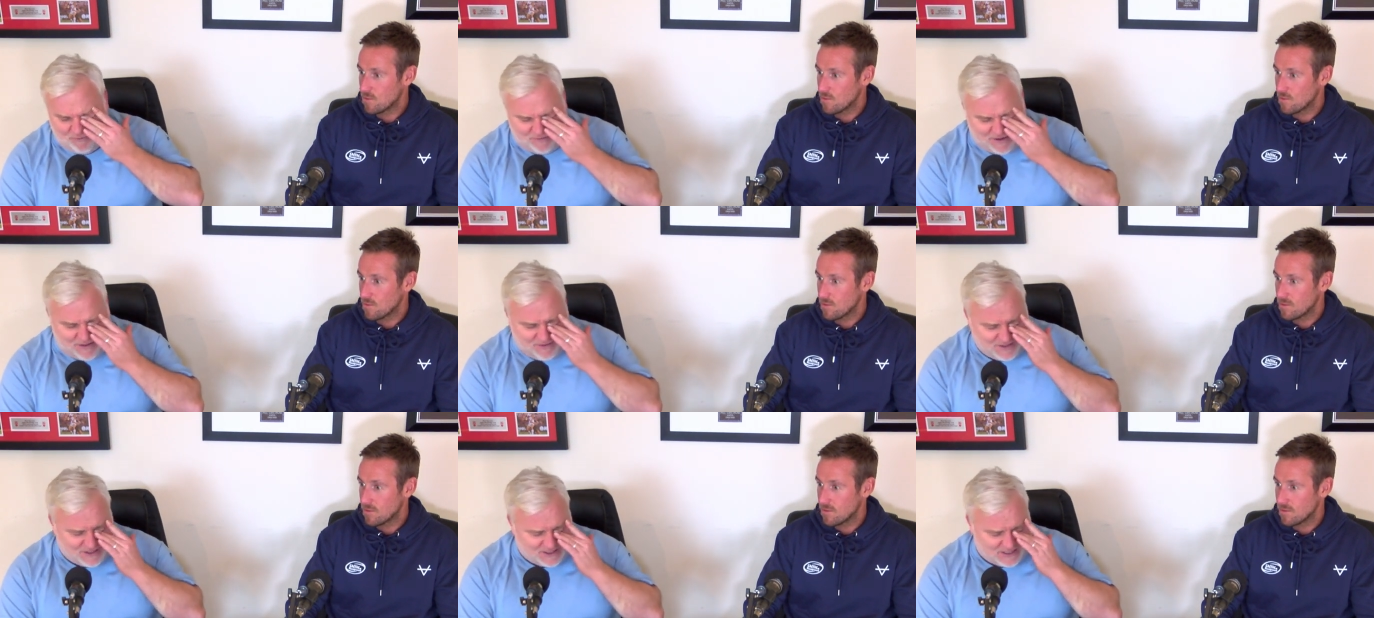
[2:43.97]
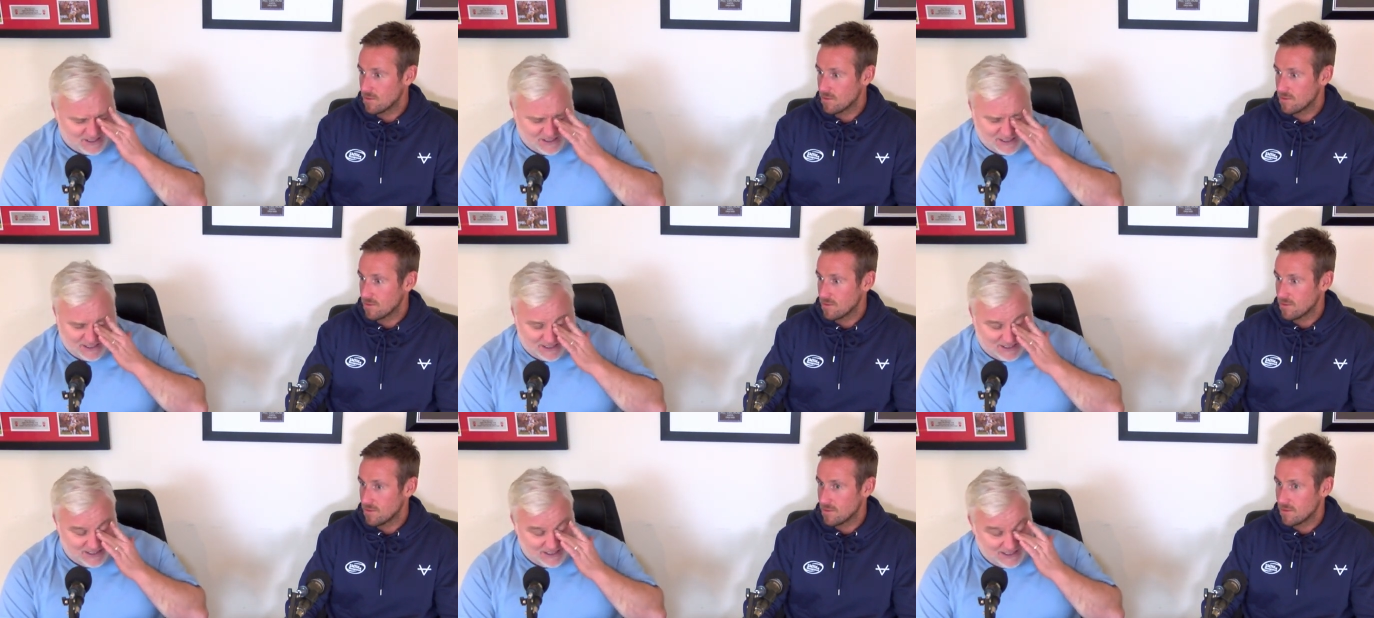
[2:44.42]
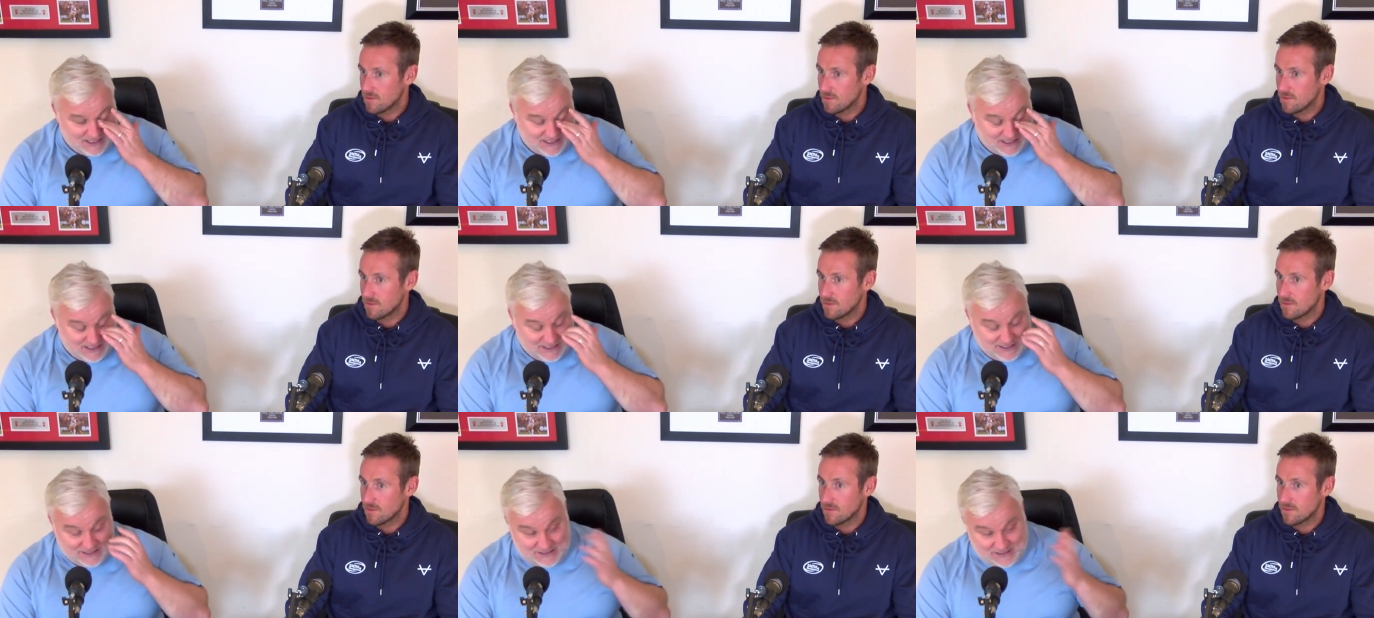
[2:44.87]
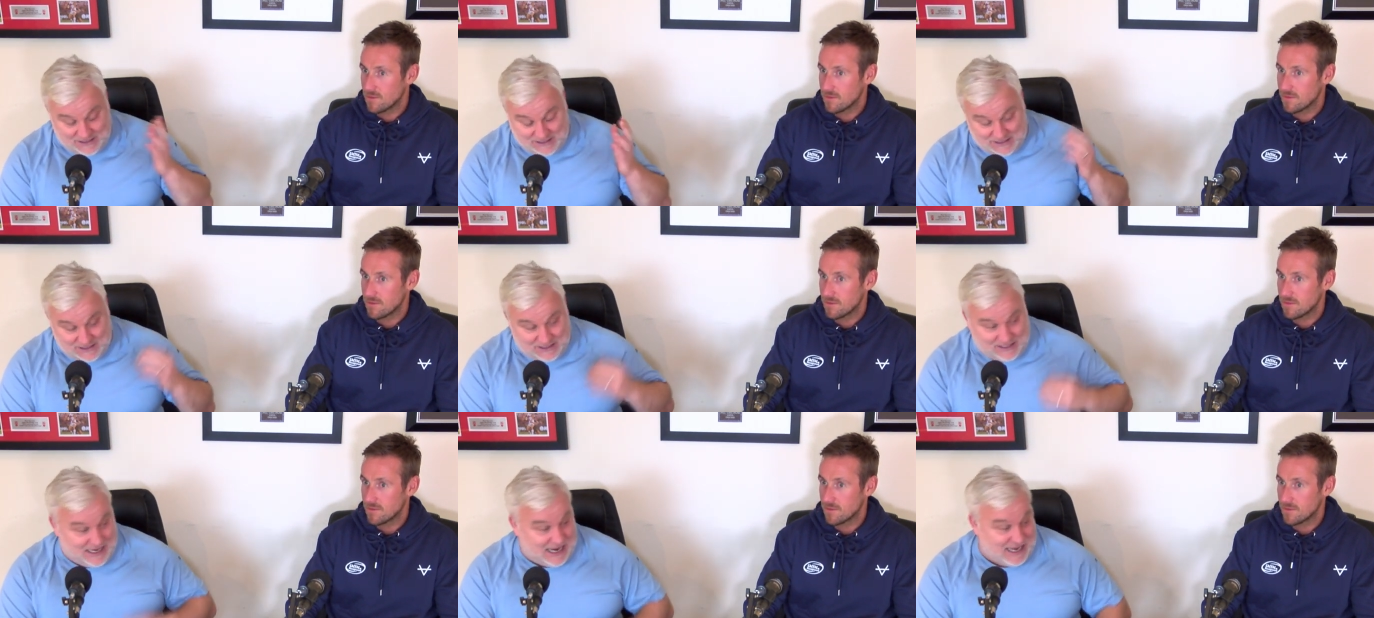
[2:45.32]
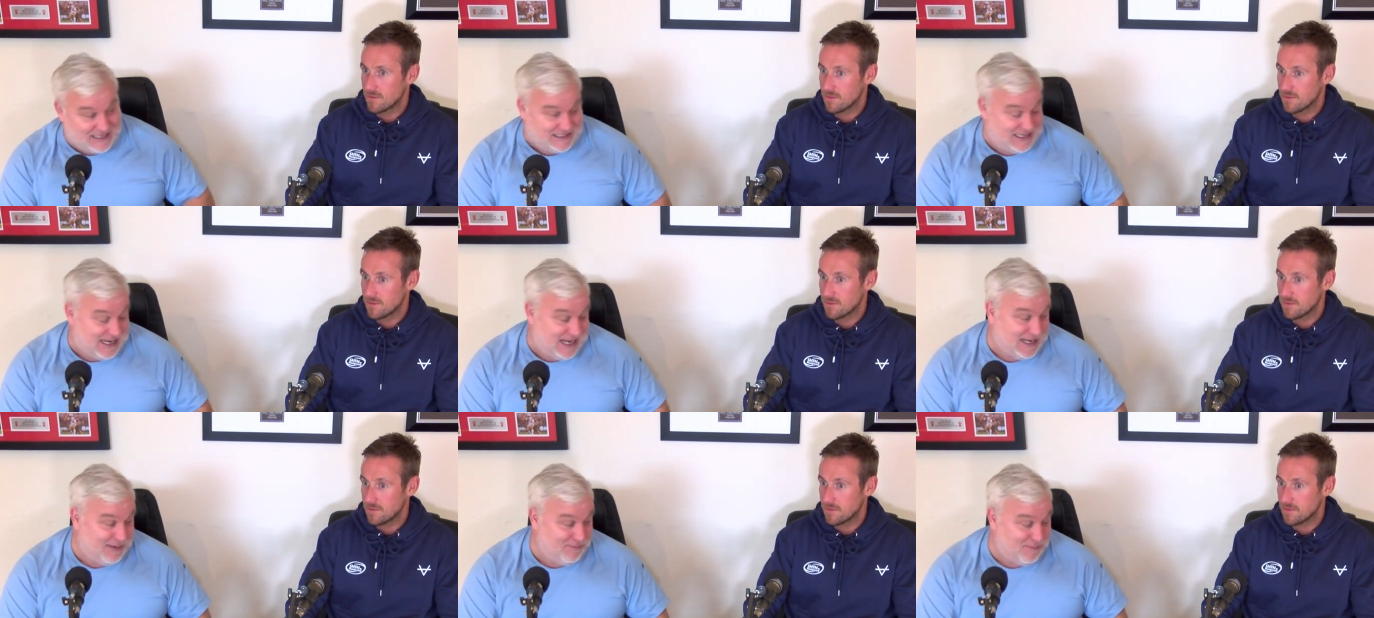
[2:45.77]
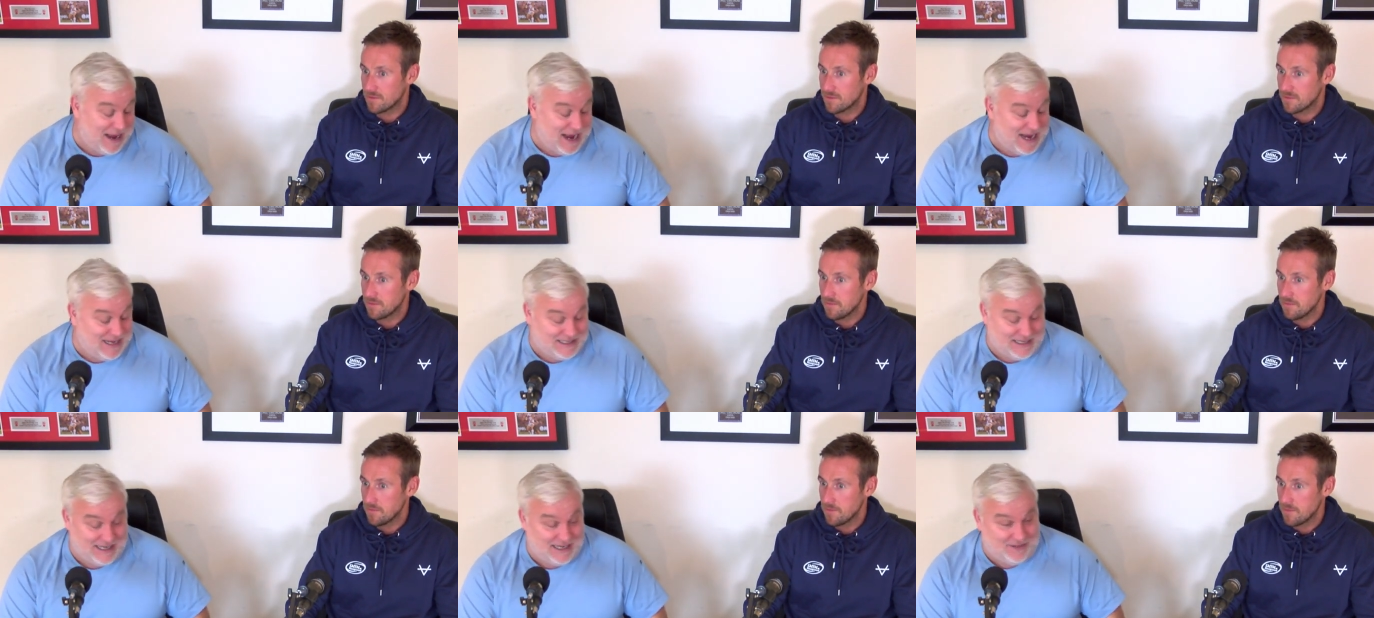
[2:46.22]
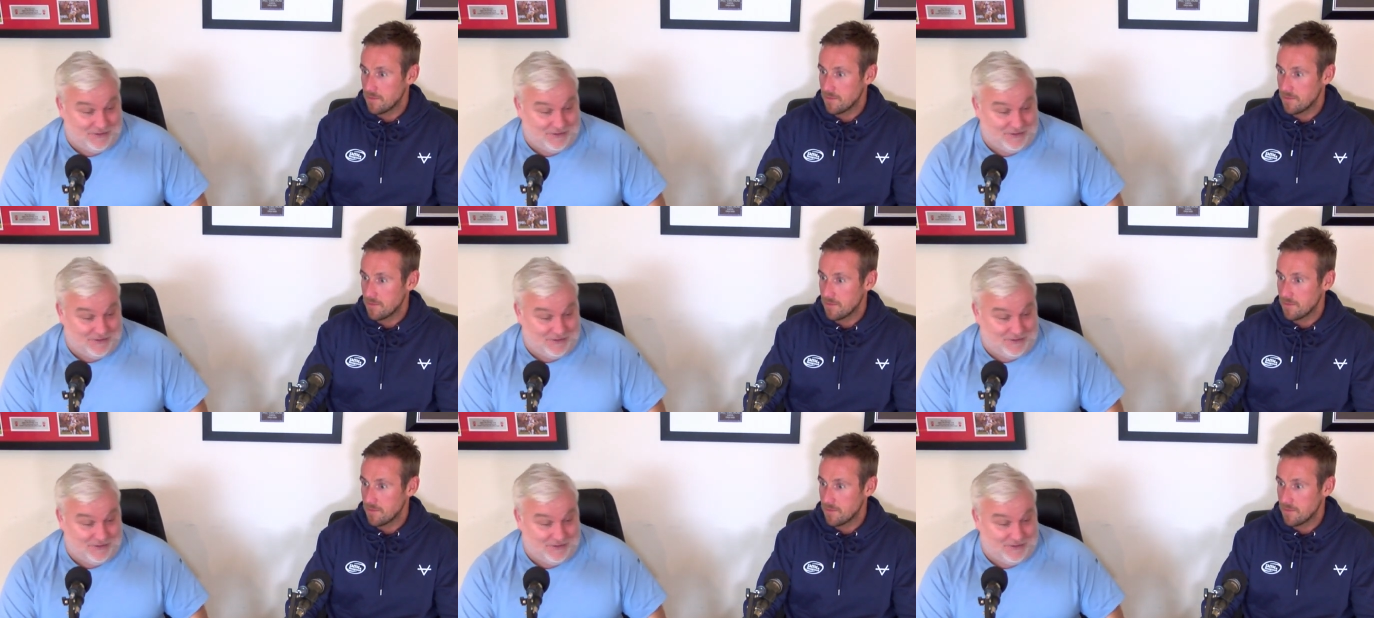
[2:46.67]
Speaker 1: Featherstone, and then cast, and I didn't mind it.